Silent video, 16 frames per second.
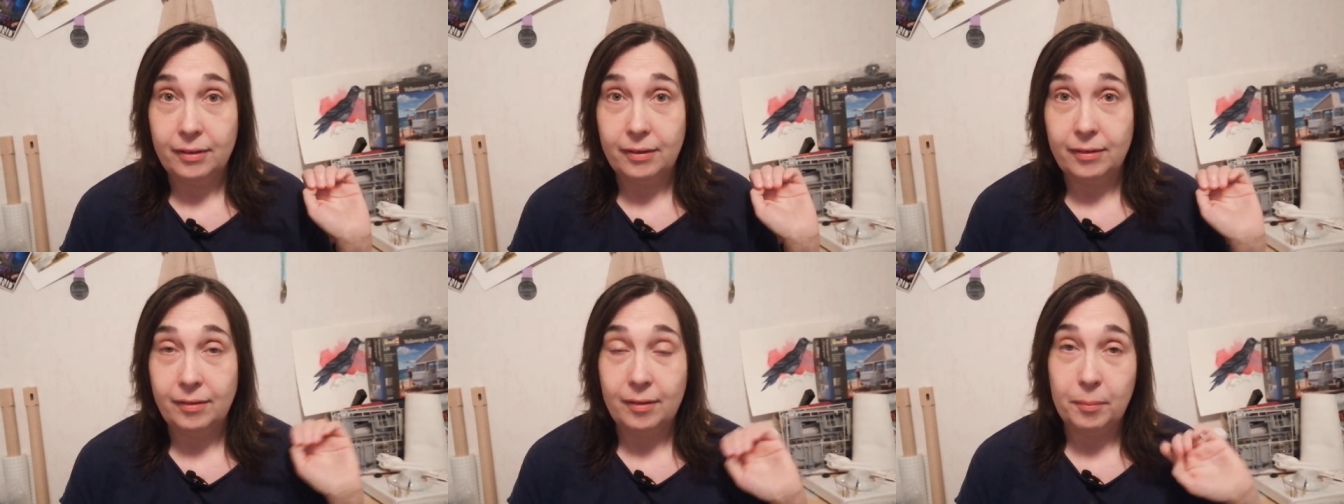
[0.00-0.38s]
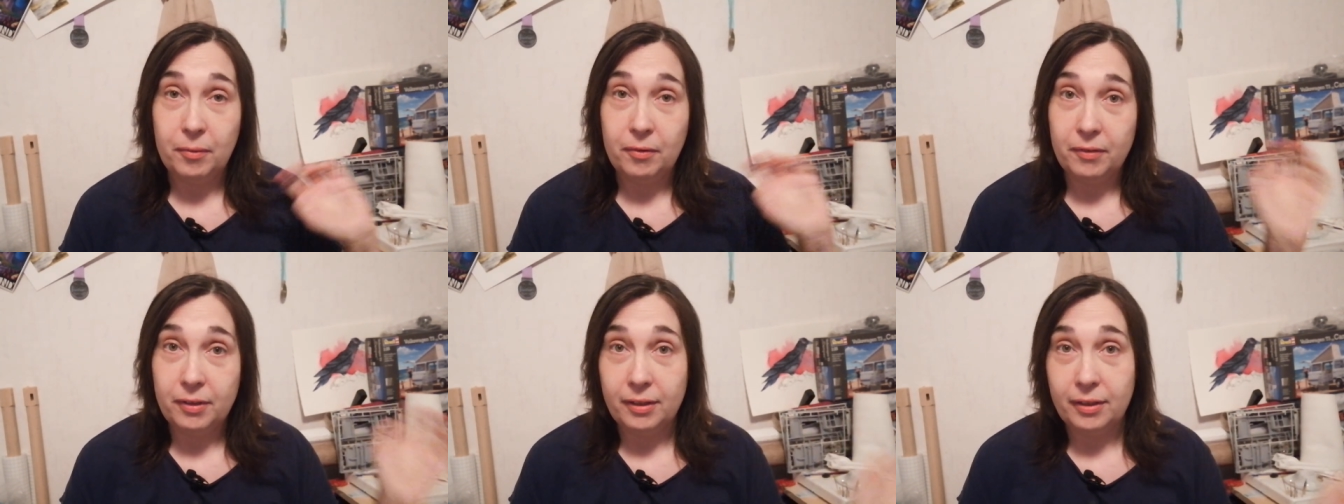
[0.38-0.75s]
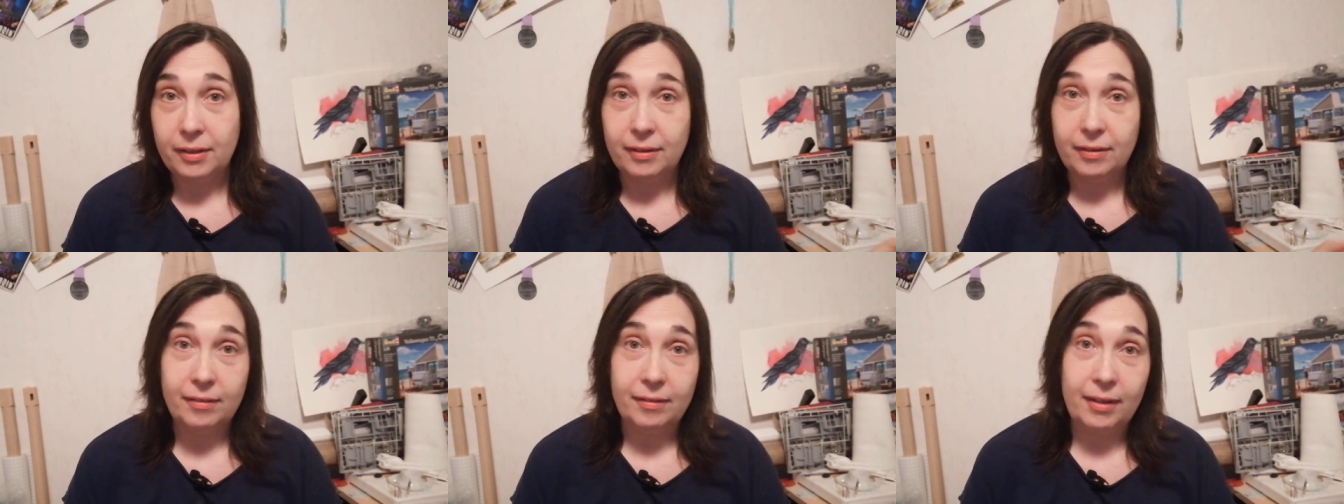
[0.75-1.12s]
some of it
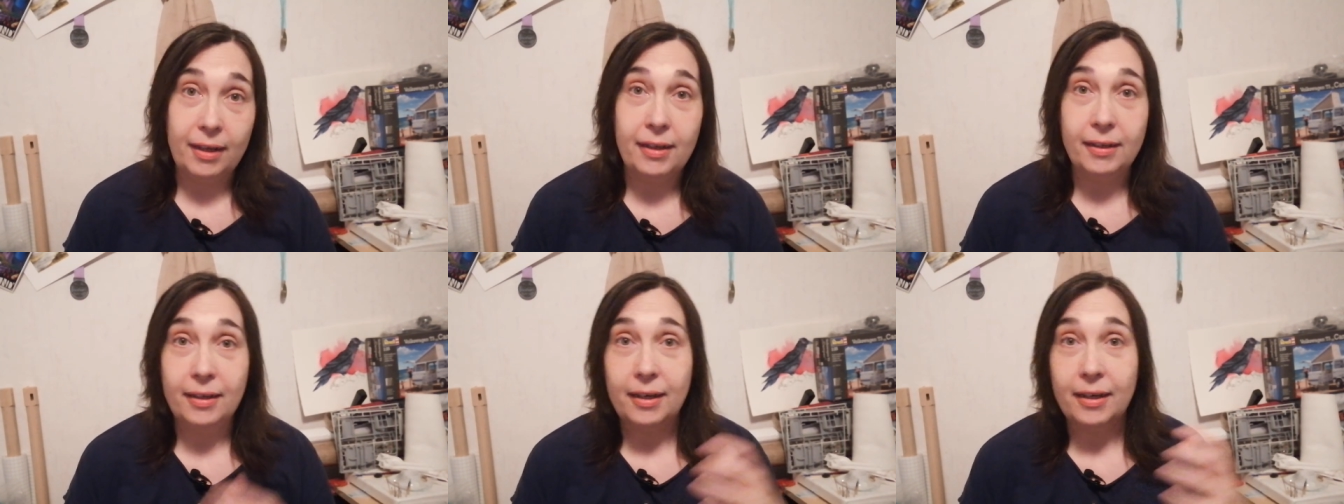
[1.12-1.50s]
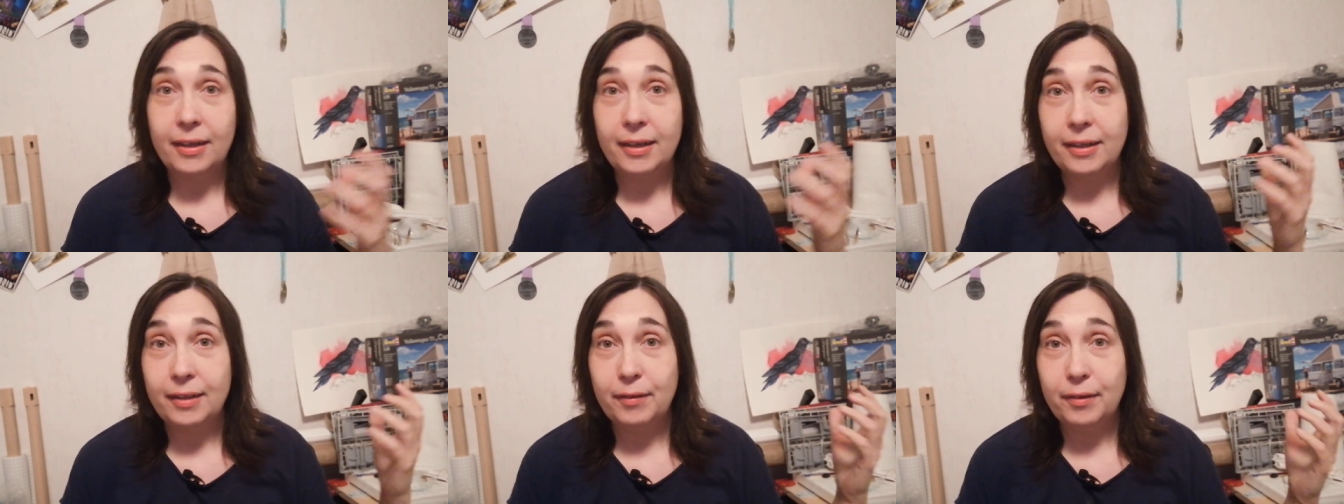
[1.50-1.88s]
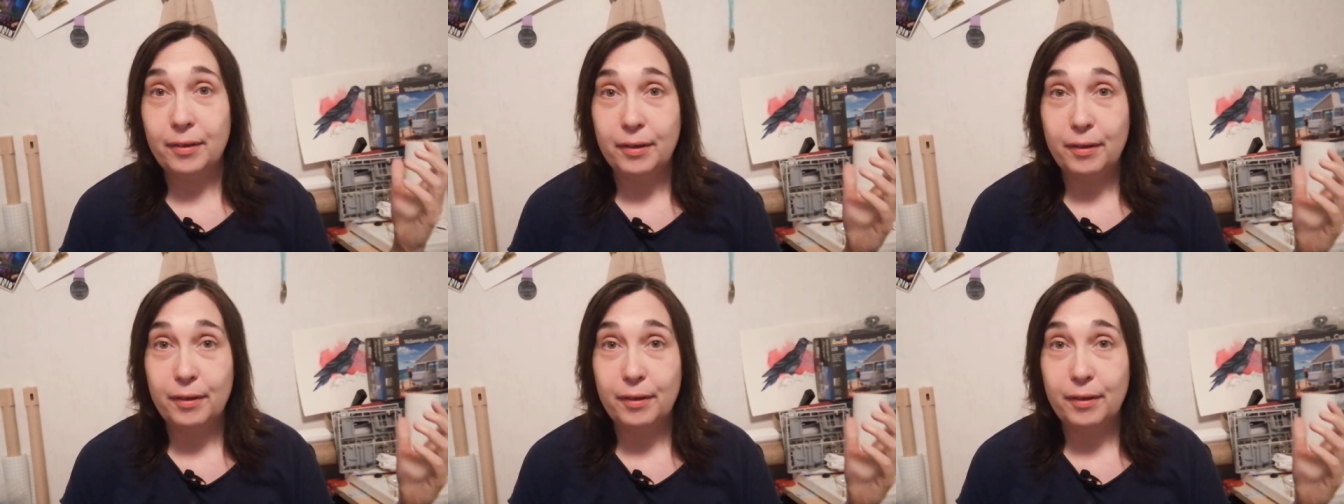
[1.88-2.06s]
is hand-dyed